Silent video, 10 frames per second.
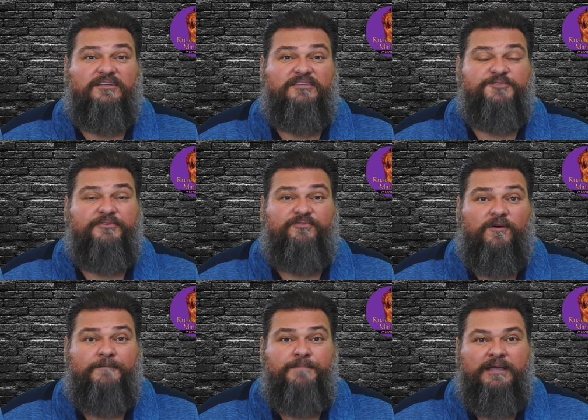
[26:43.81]
on this
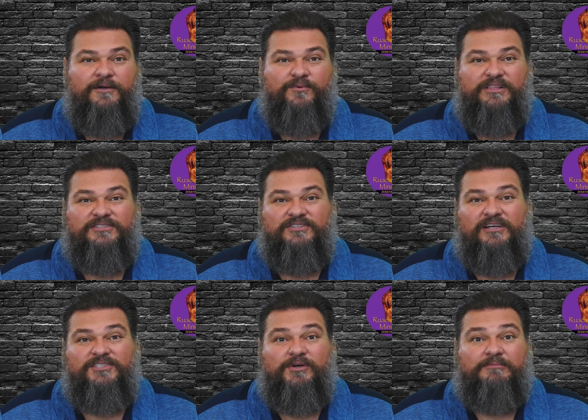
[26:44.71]
before, where this is
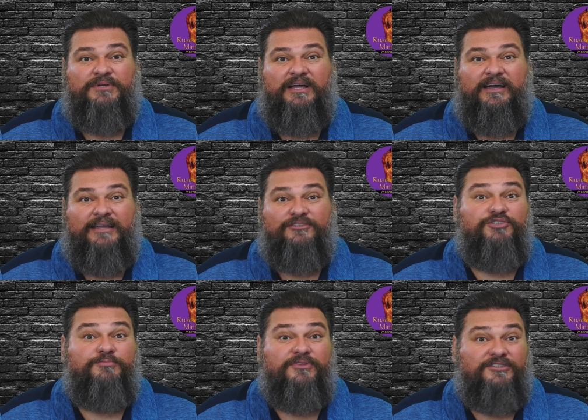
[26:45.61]
also implying
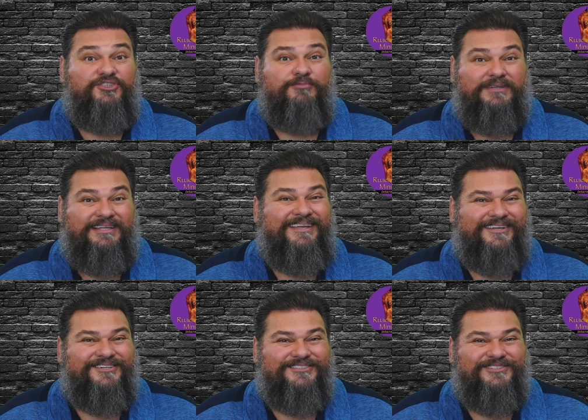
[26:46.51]
jub the Jubilee
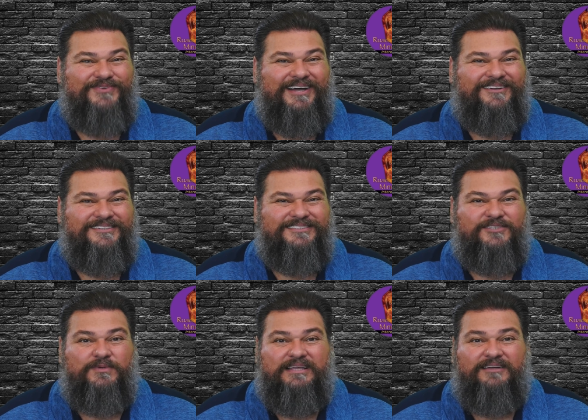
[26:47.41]
years as well. It
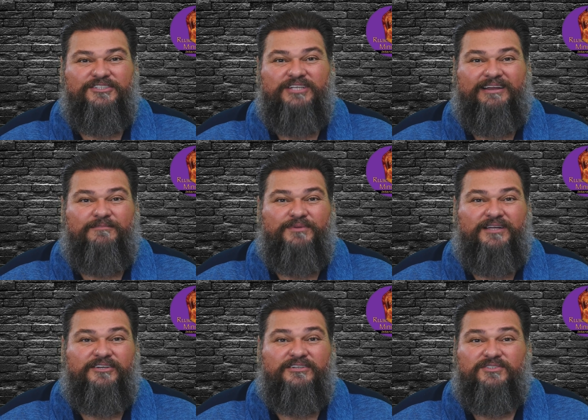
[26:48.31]
says, Without the shedding of
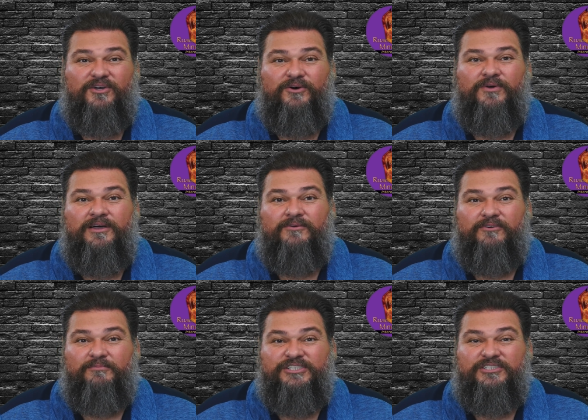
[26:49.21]
blood, there is no
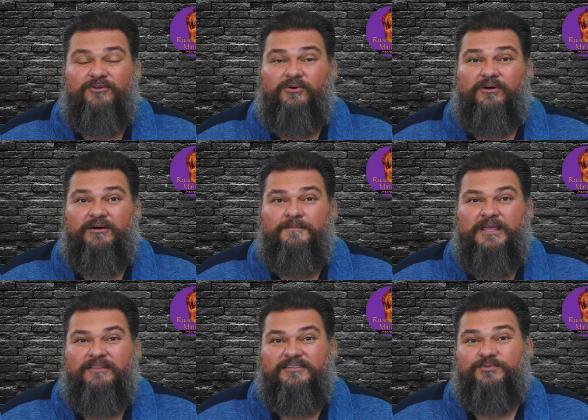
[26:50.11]
remission, or
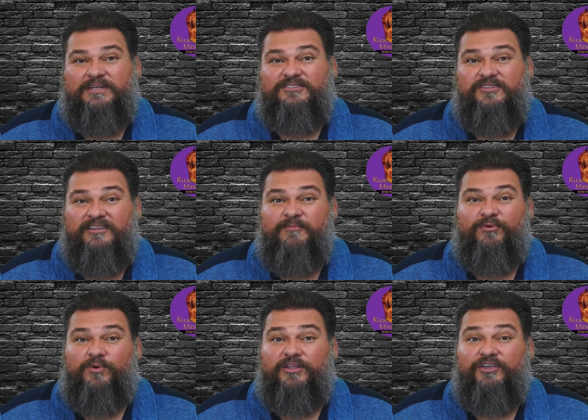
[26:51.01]
this relates to the
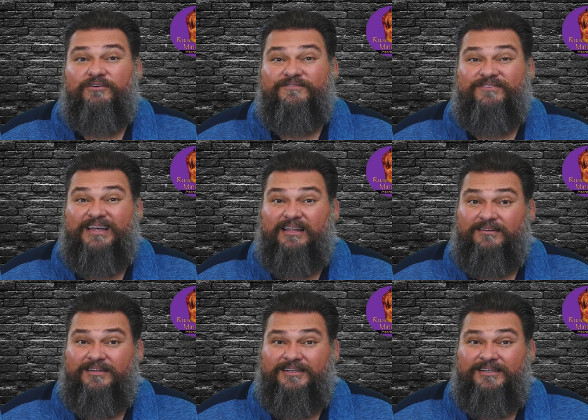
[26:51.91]
Hebrew word yovel.